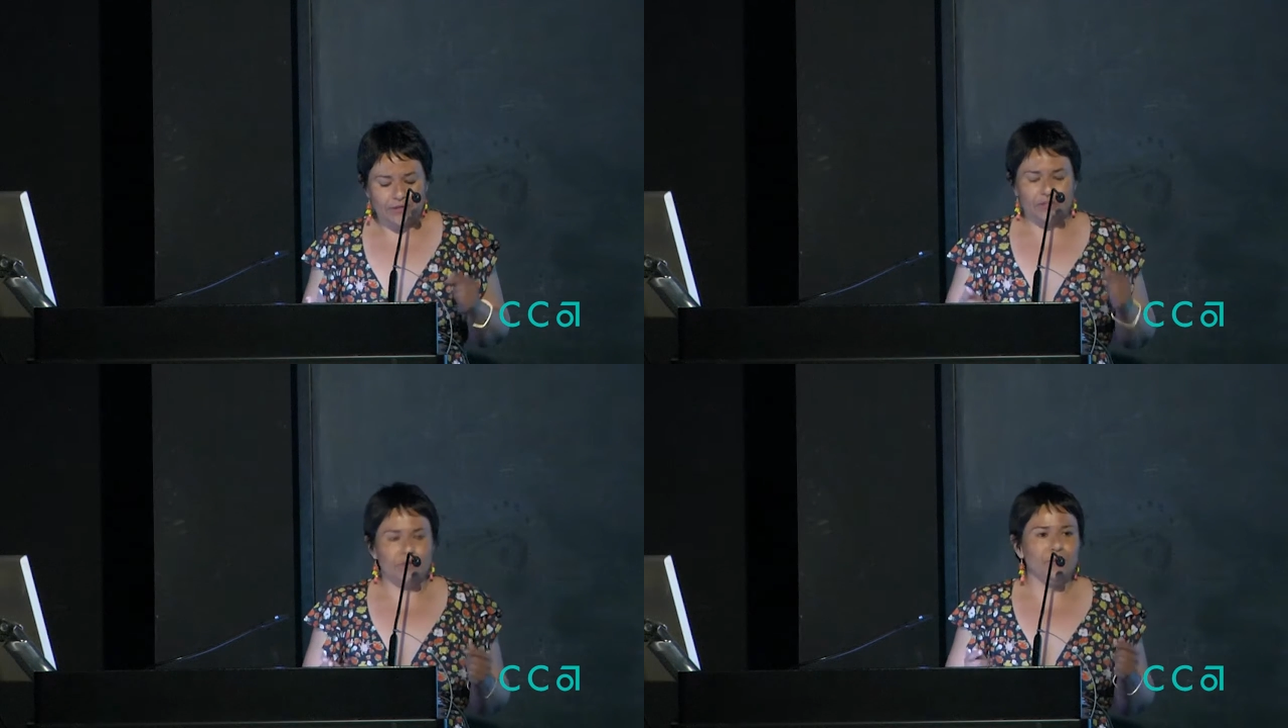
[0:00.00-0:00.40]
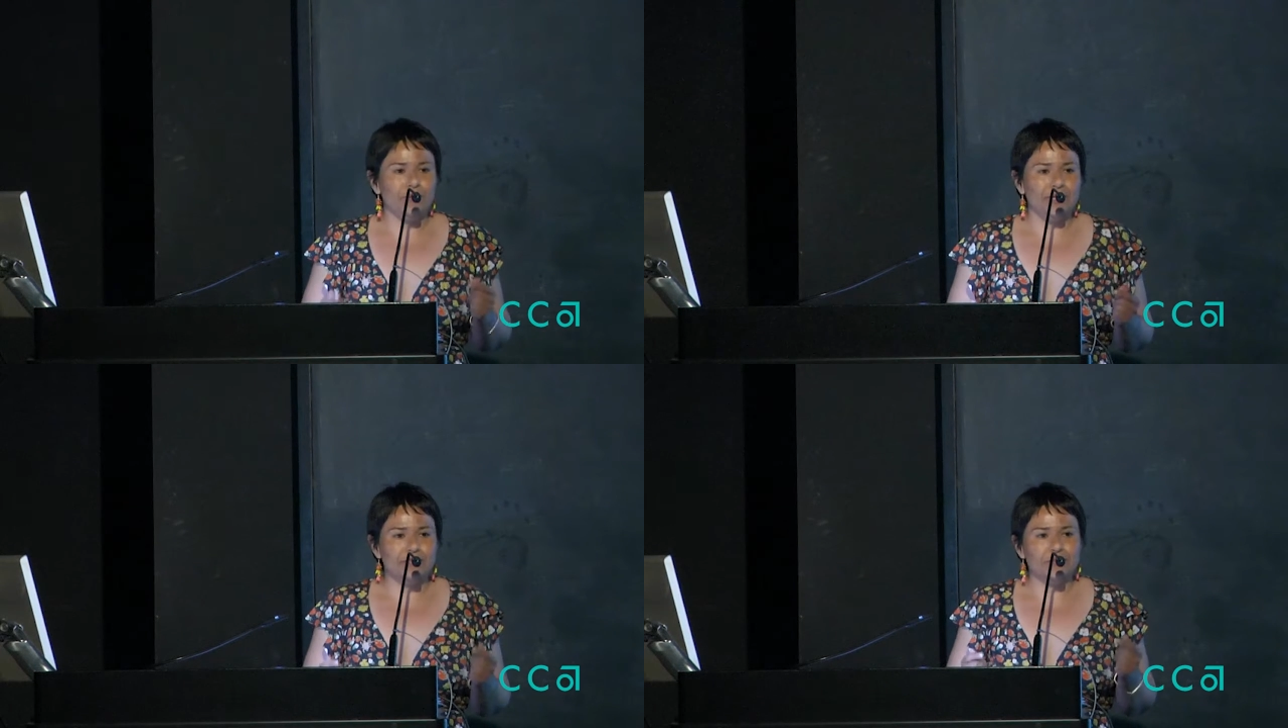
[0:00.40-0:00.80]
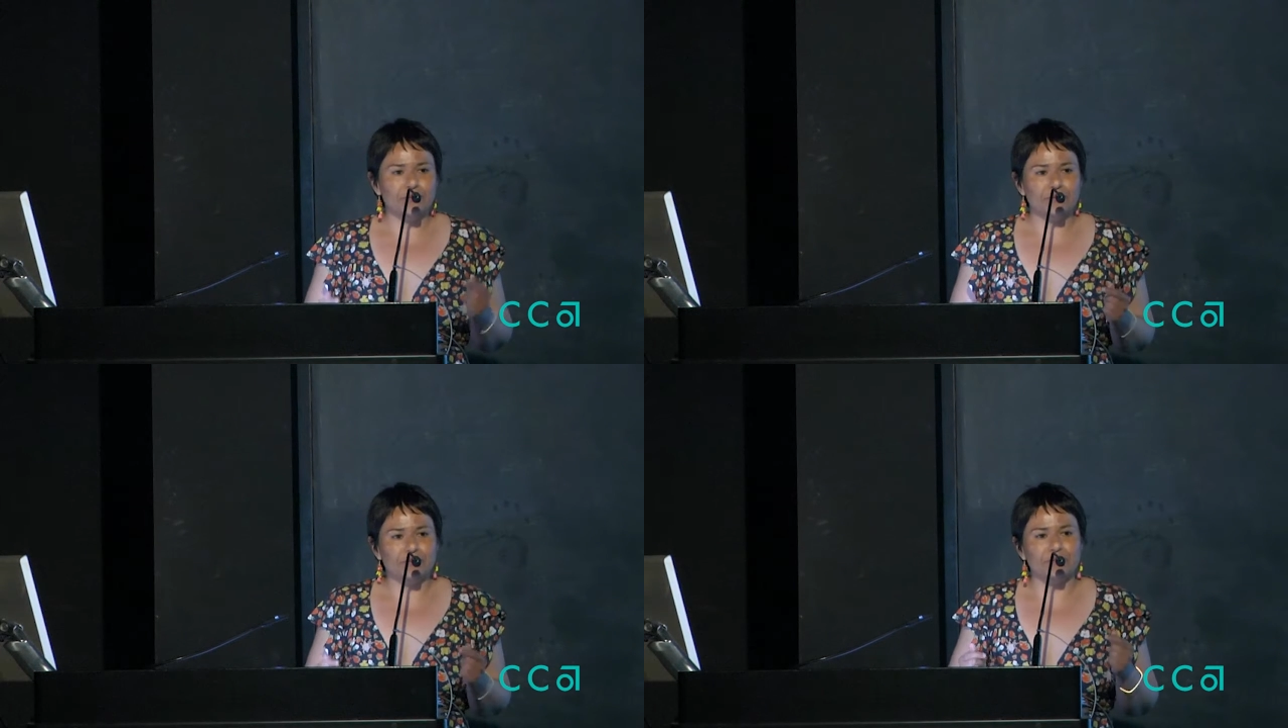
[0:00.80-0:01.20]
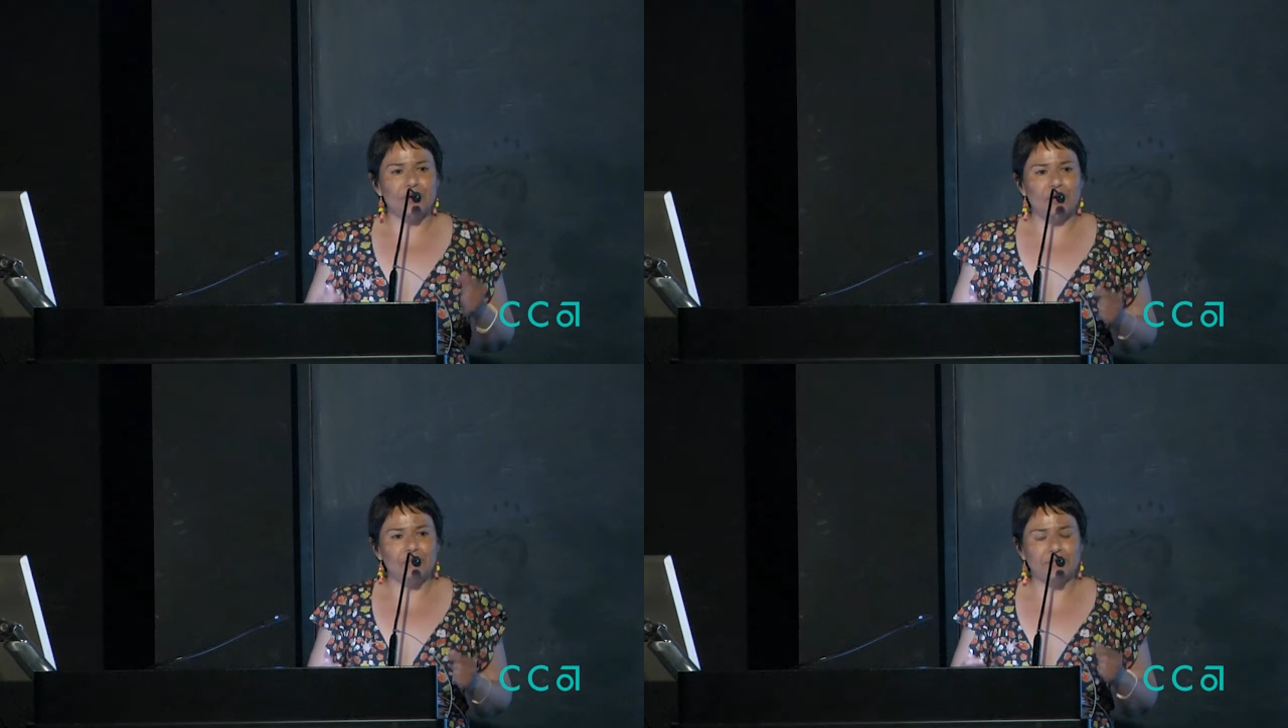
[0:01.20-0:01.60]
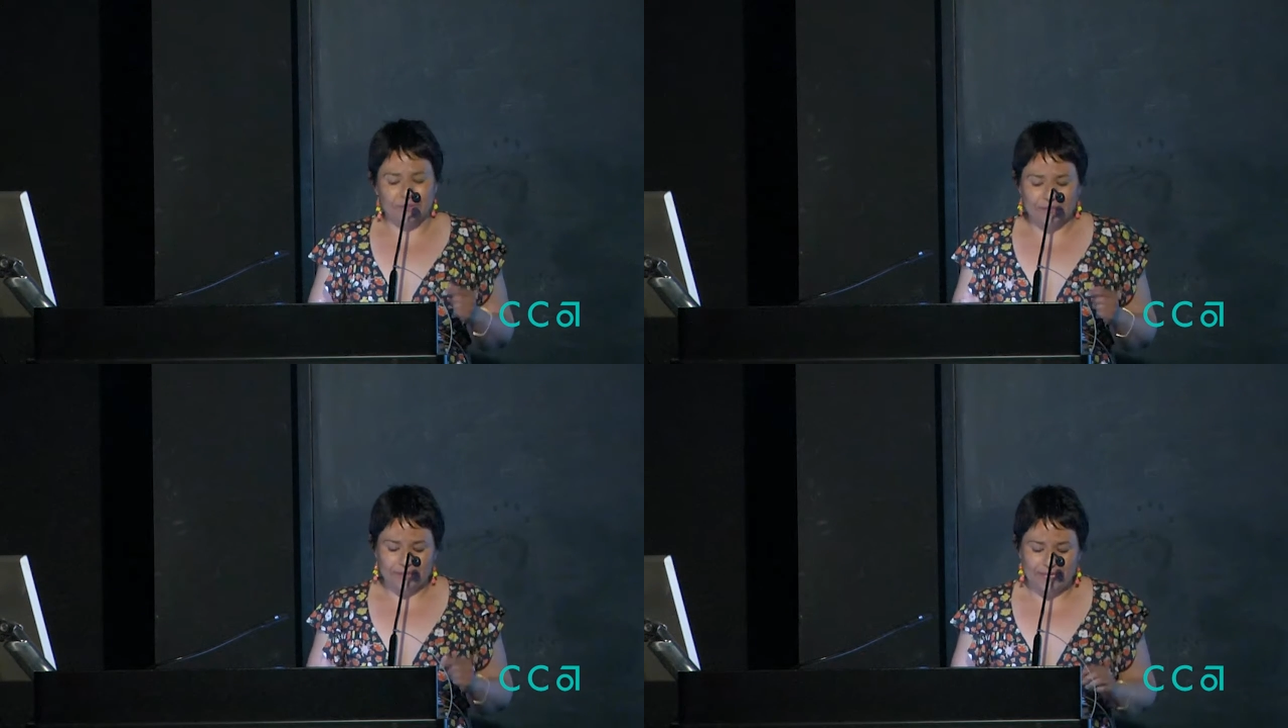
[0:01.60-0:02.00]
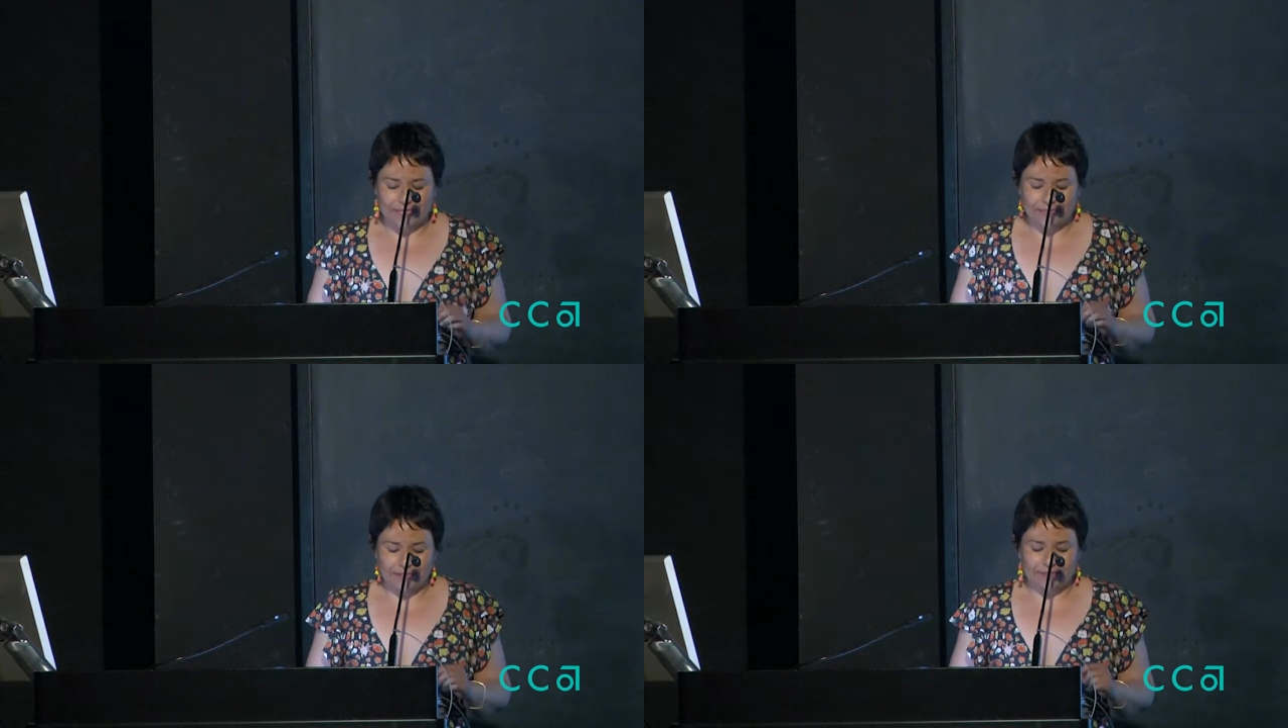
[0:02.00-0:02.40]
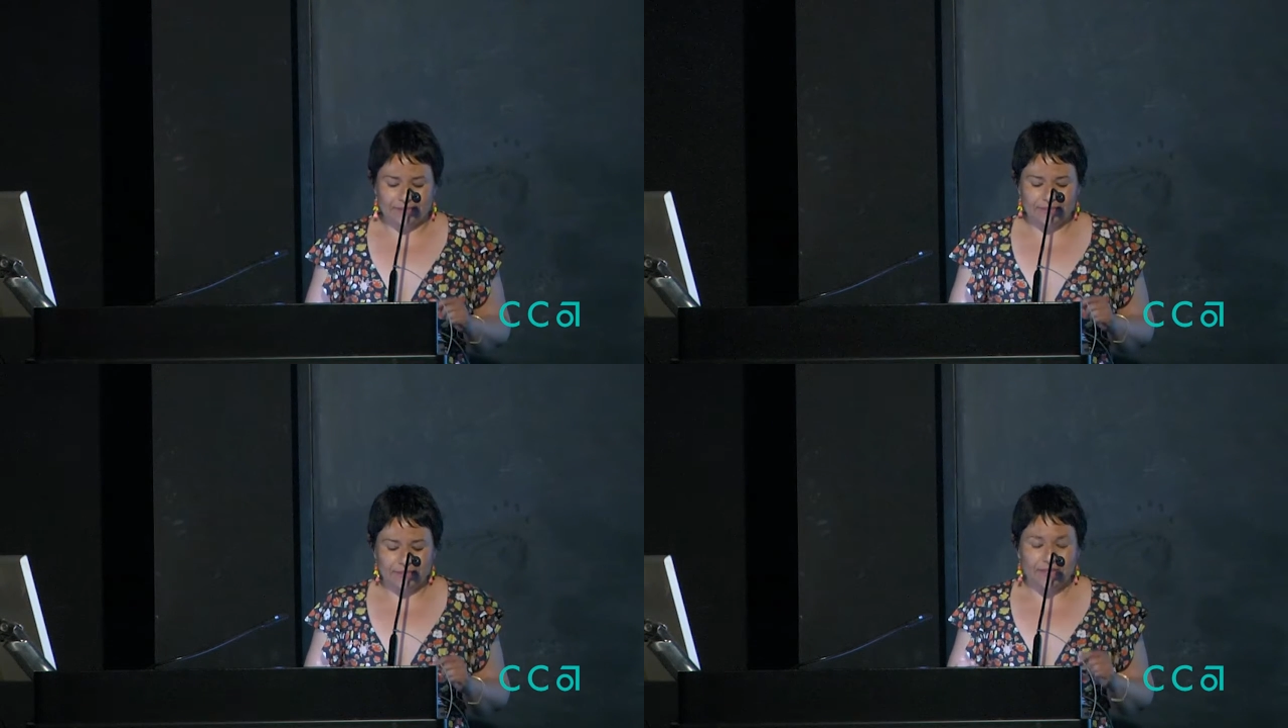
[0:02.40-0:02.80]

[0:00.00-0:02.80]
than a week's worth of almond milk lattes,